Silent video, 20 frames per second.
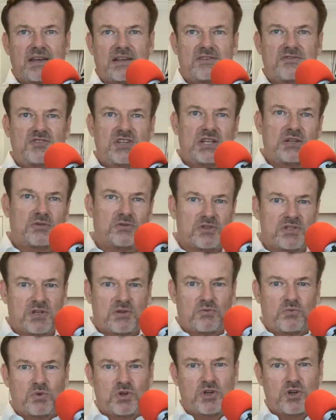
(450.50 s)
deals that
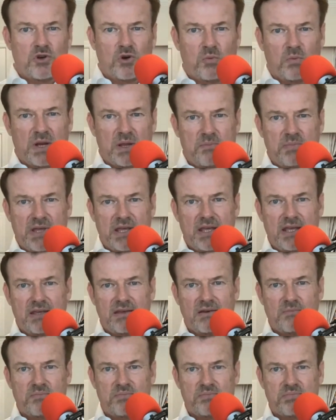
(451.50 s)
would normally be
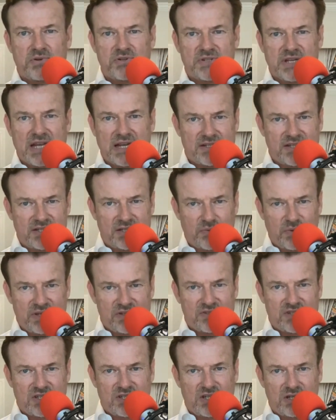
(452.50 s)
presented to
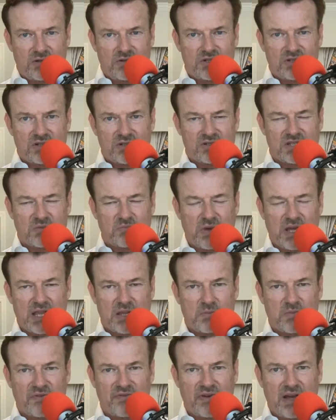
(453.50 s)
institutions and make
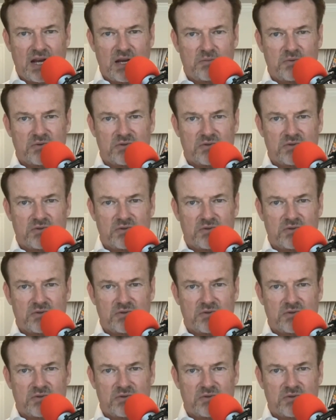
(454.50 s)
them available